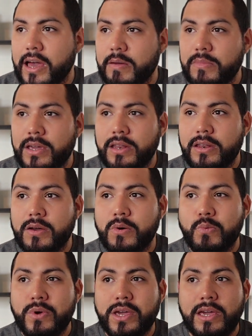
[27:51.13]
I mean,
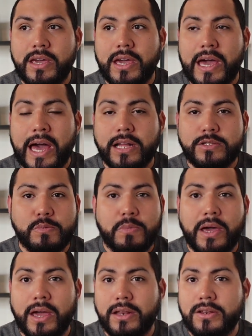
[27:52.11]
we had to
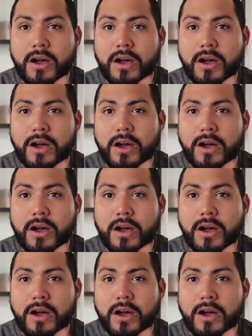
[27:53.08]
pay